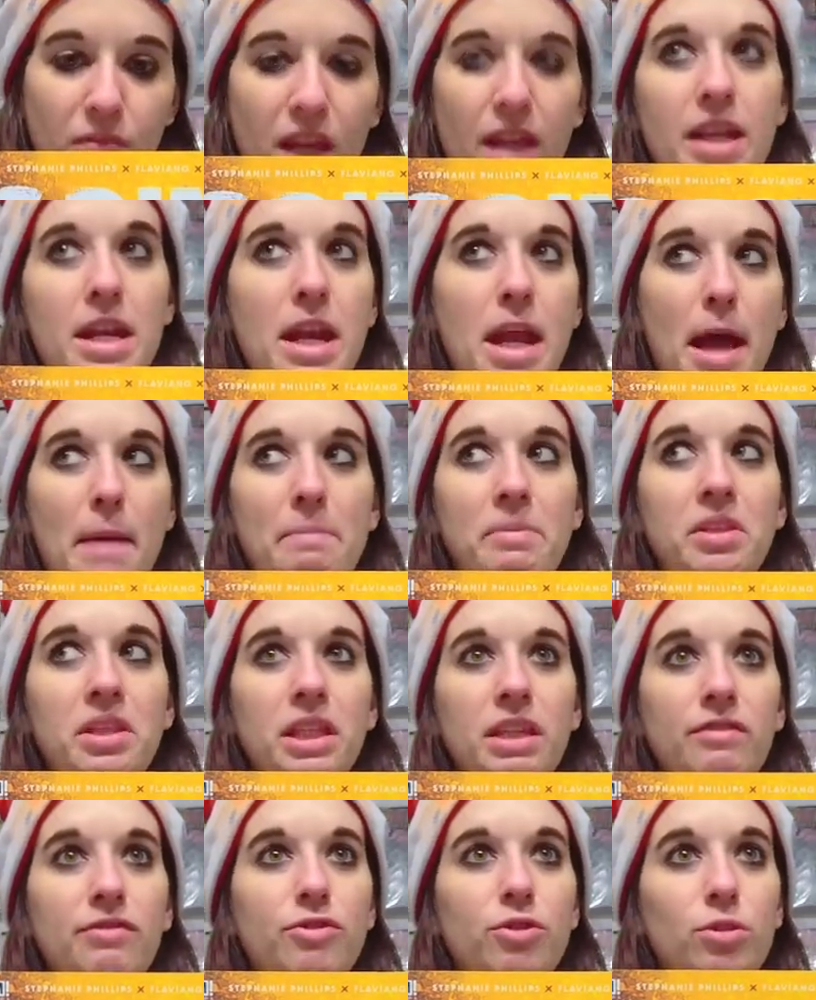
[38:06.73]
Cannot
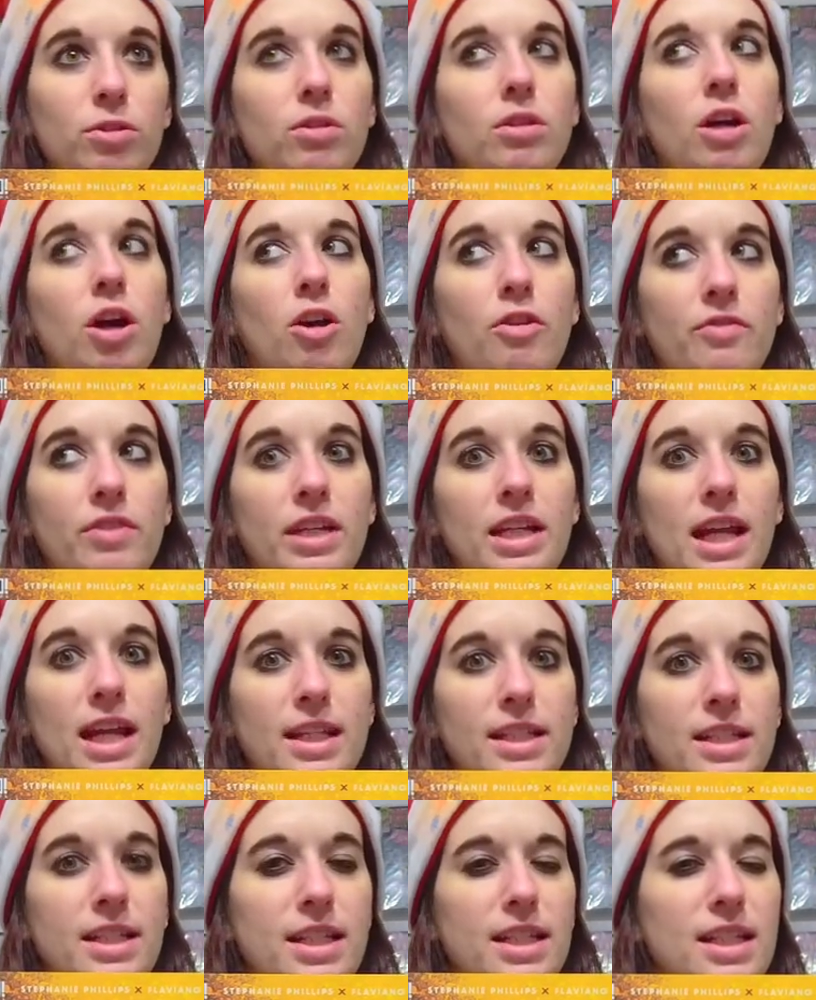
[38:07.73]
believe we're already
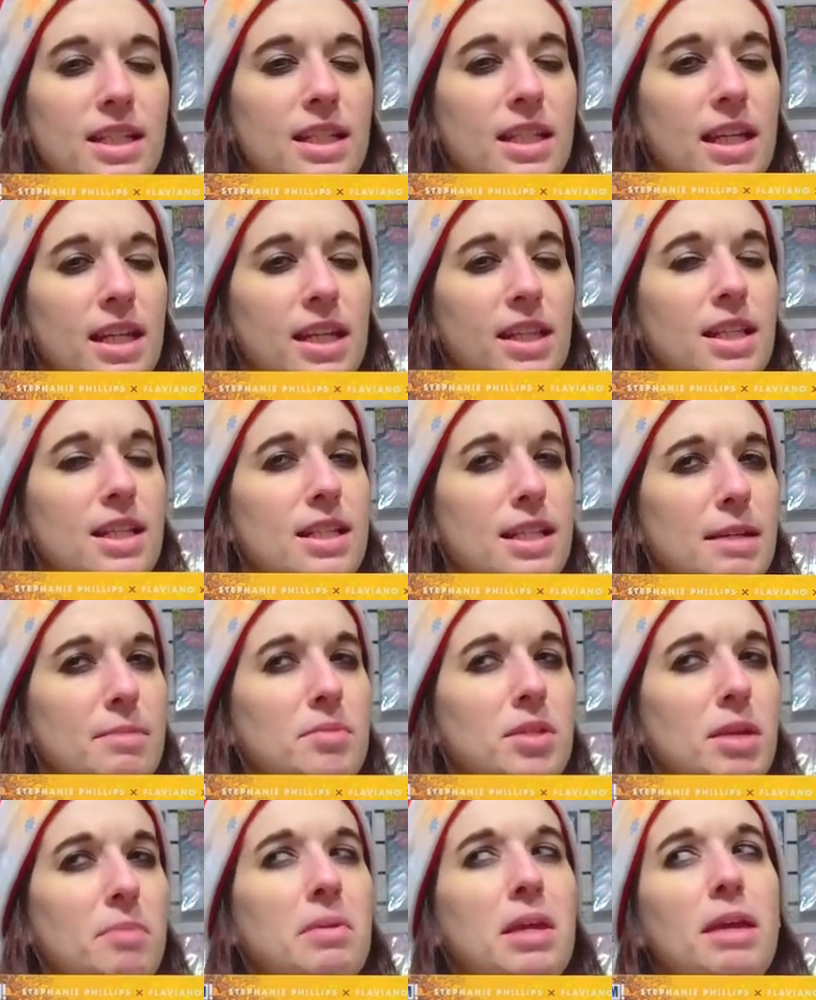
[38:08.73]
at six, and yet at the same
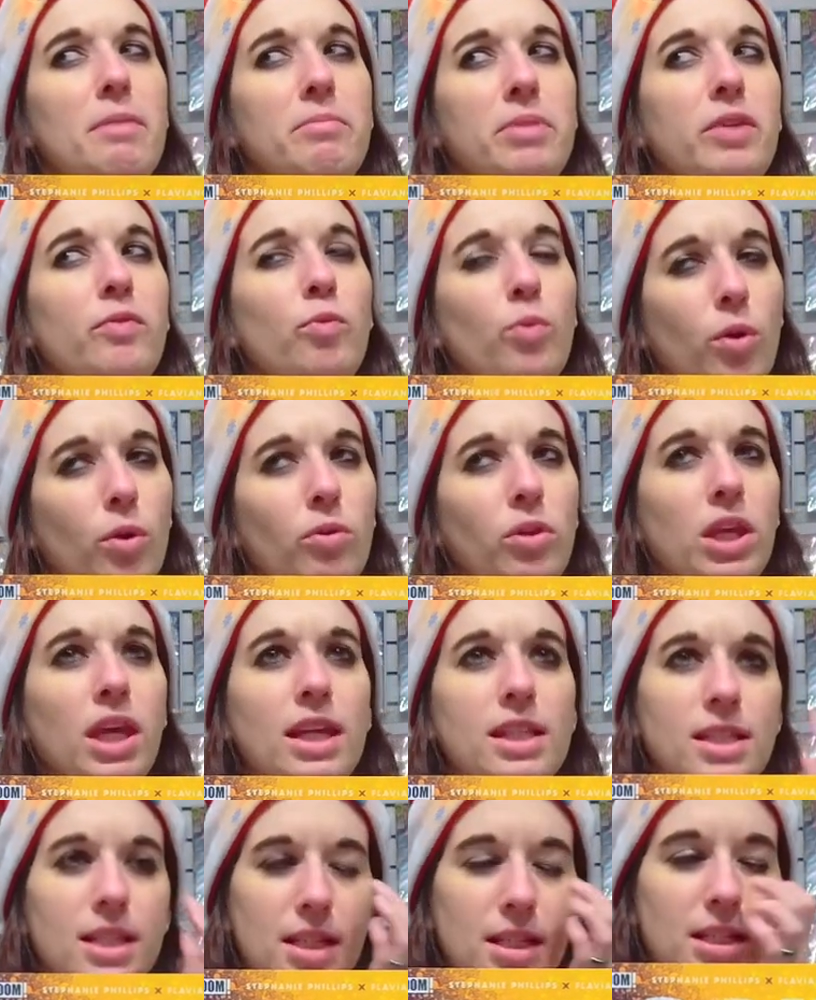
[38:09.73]
time, can't believe we're only
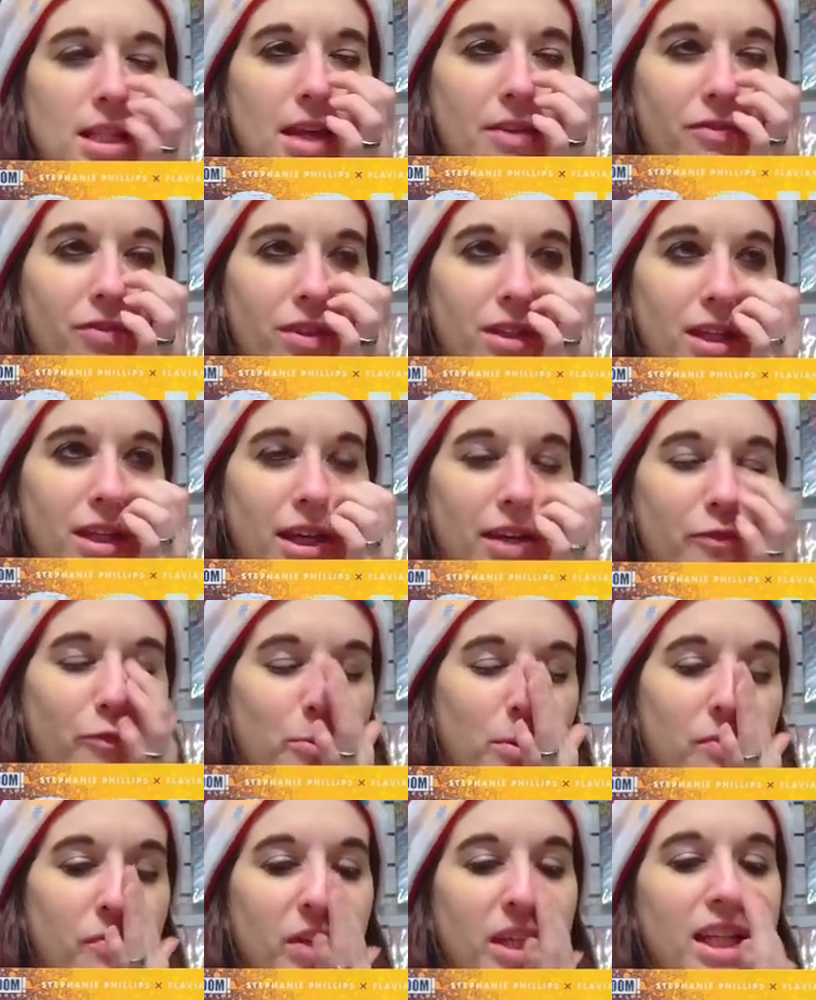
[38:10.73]
at six. I feel like I've
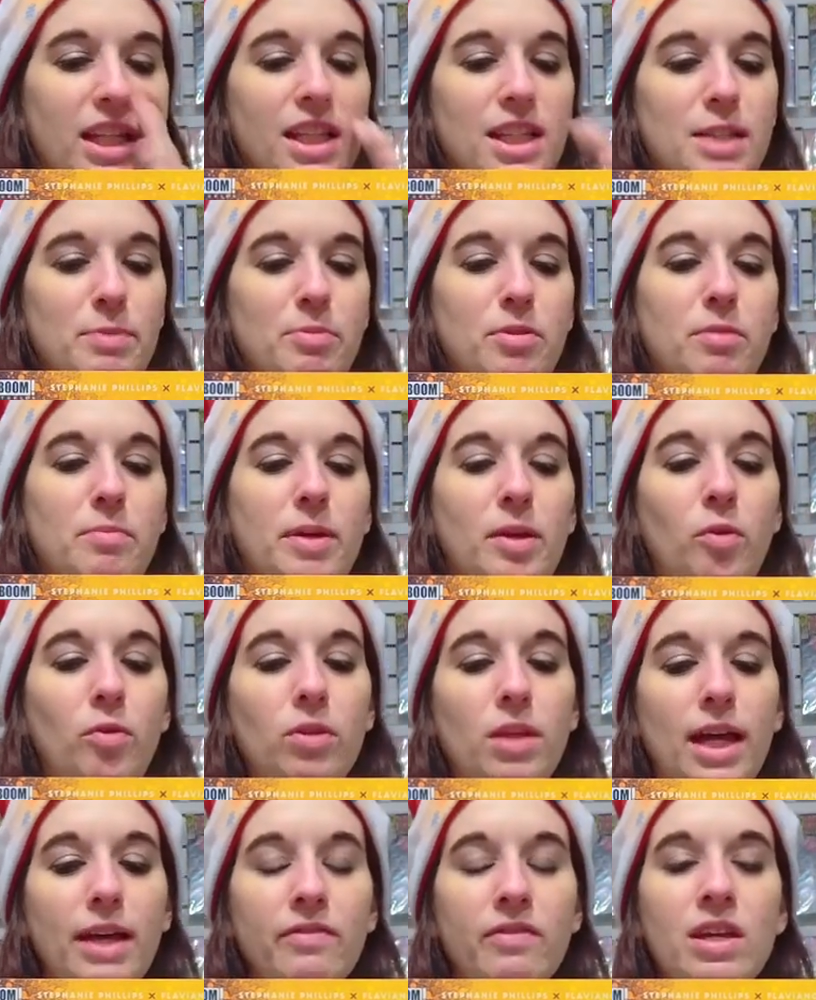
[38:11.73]
been reading this book my whole
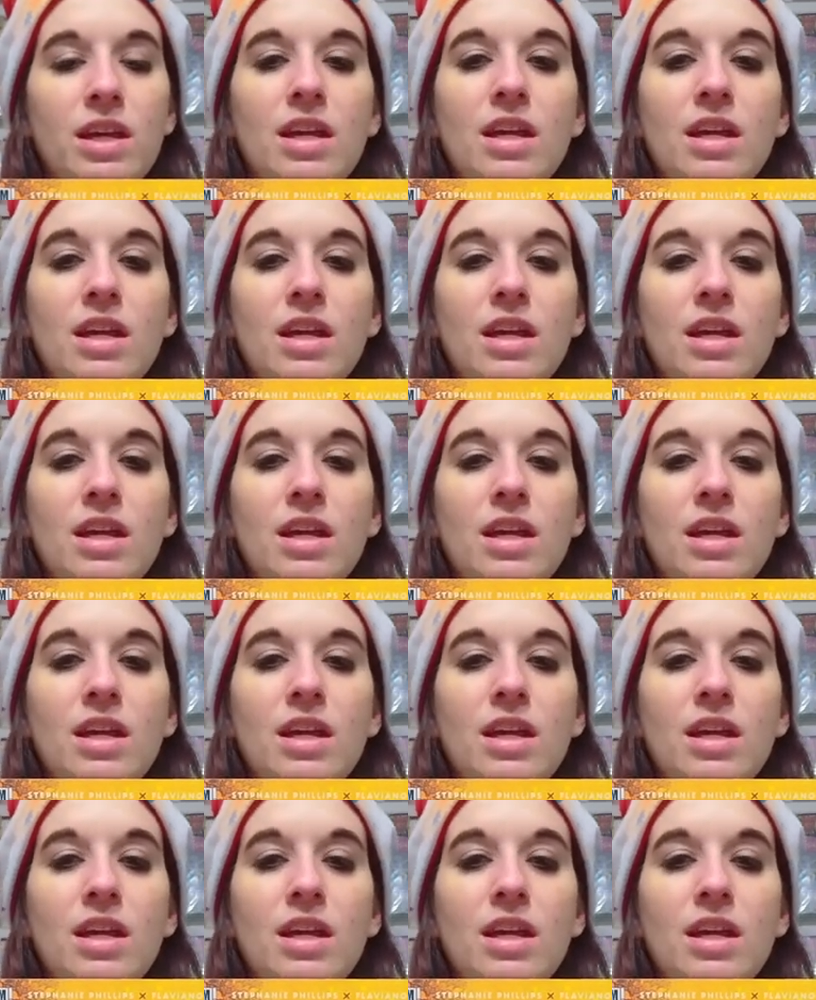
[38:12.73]
life.